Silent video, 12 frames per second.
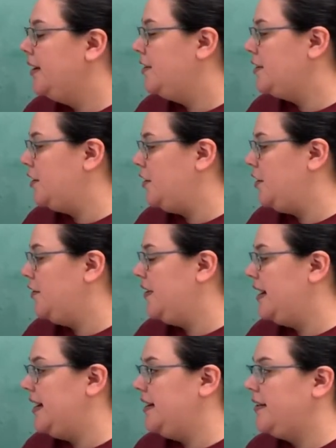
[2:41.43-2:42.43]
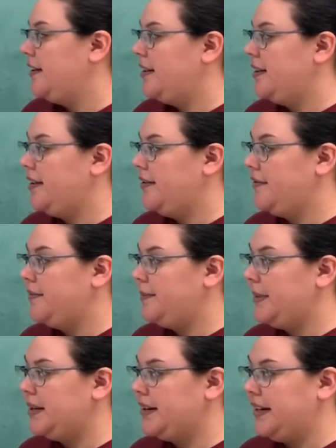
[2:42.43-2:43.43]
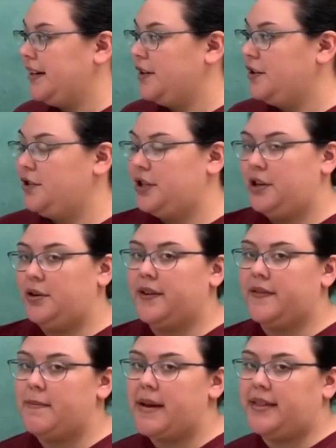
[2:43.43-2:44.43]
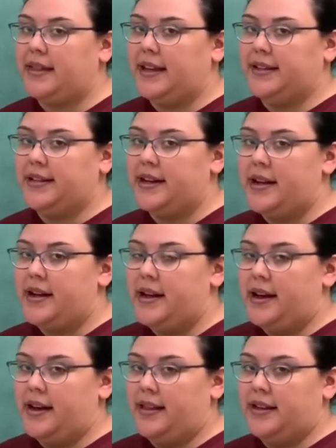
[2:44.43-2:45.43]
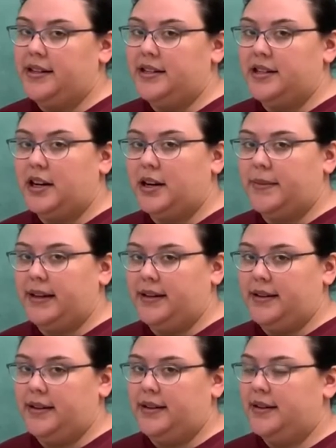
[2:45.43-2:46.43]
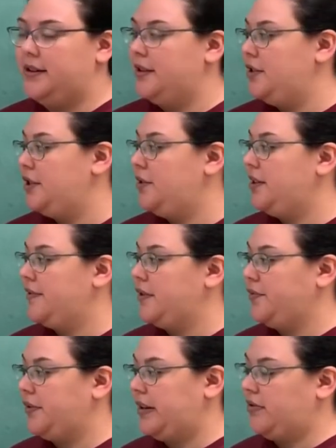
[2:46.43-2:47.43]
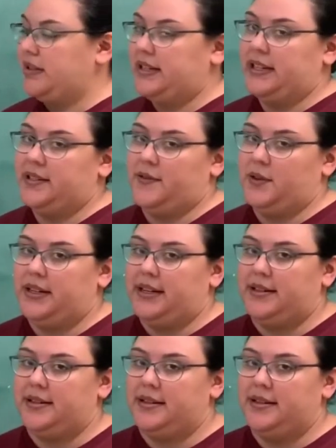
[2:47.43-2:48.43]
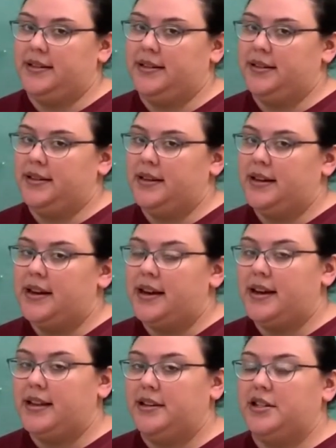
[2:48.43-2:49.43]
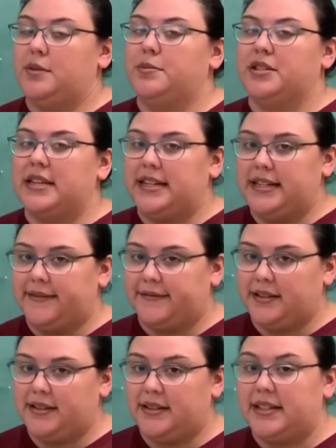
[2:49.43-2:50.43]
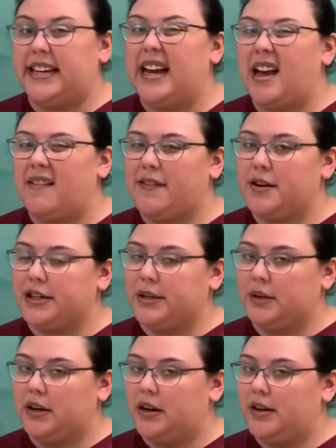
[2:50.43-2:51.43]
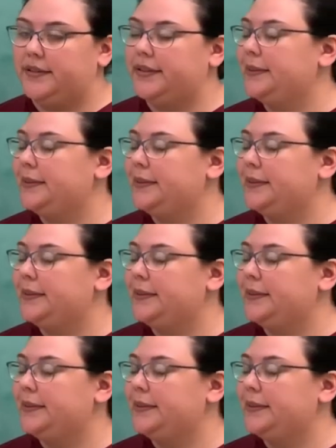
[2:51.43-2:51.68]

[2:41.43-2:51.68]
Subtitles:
So you'll find the period, 2 different methods, and then determine the 2 different frequencies for these, and then do percent difference and see how far you are off.